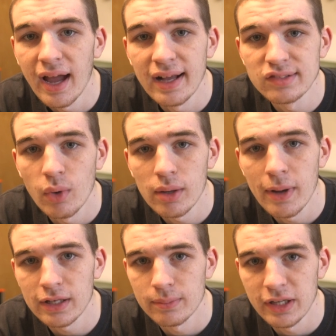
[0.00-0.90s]
Hey guys, and welcome
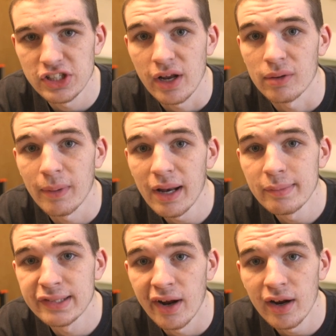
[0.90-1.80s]
back to my channel. My name
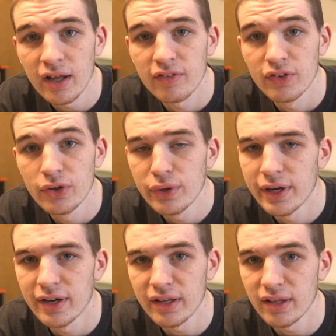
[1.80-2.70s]
is Eric. If you're new
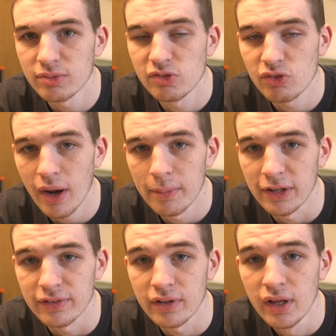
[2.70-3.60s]
here, hit that subscribe
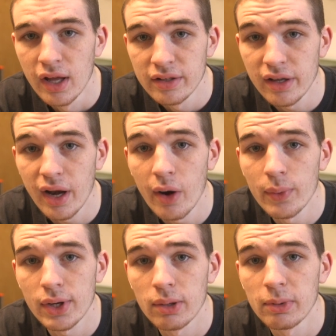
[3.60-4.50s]
button. Today
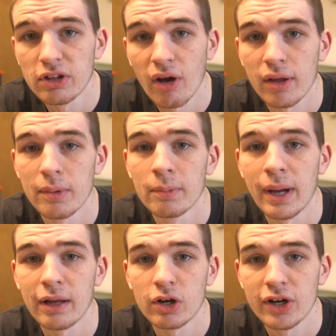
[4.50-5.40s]
we're going to be talking about
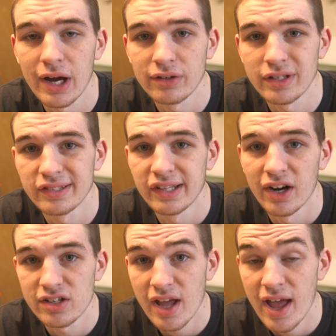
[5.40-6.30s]
my Creality
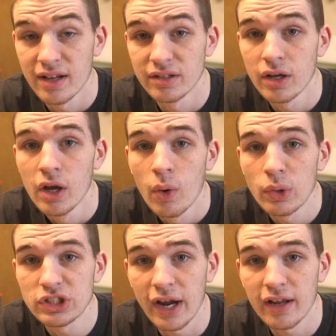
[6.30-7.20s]
CR10,
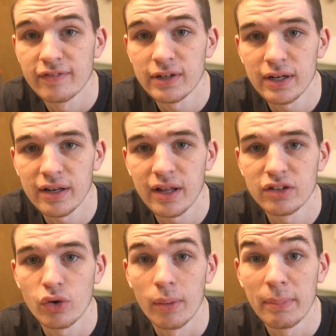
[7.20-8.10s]
which I converted
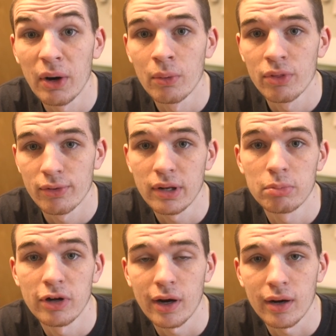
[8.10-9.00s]
into a belt 3D
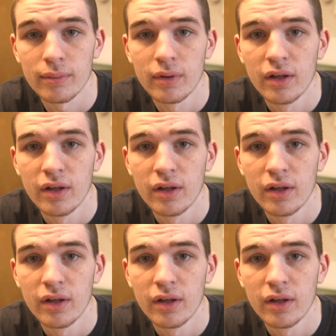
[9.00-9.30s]
printer.